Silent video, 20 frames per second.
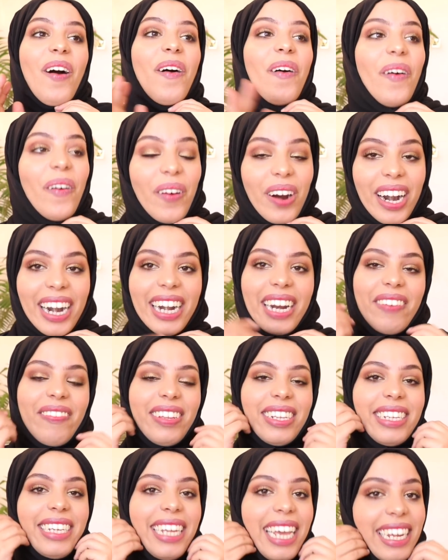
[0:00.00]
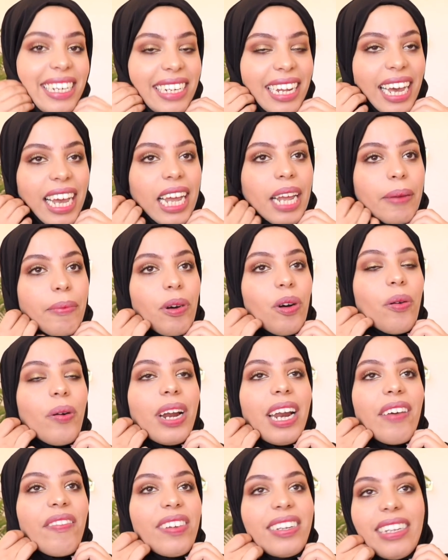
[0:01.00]
Or if it's daytime or
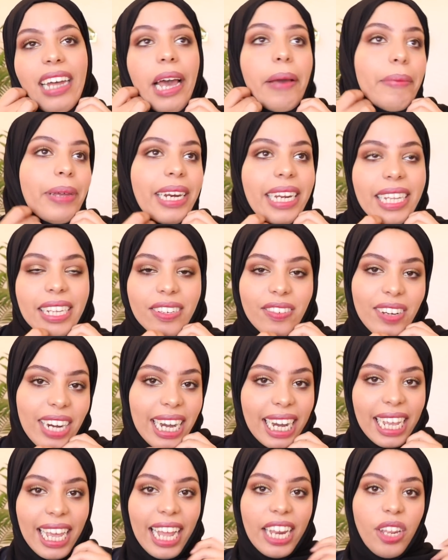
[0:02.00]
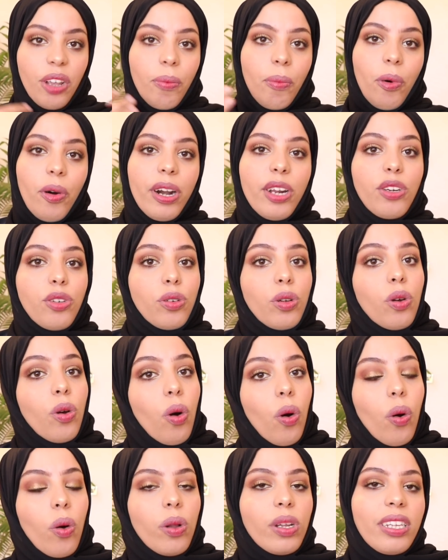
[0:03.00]
whatever time it is really and you're more into
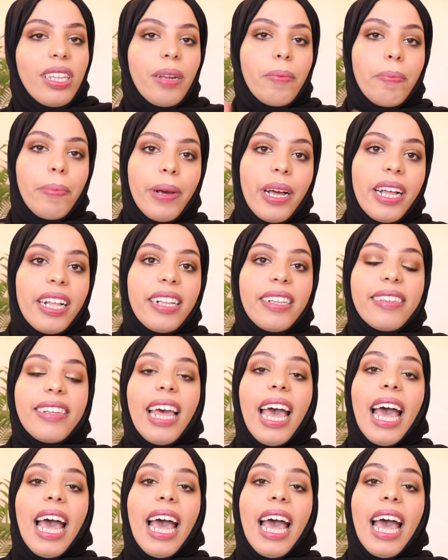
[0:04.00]
gold than pearls,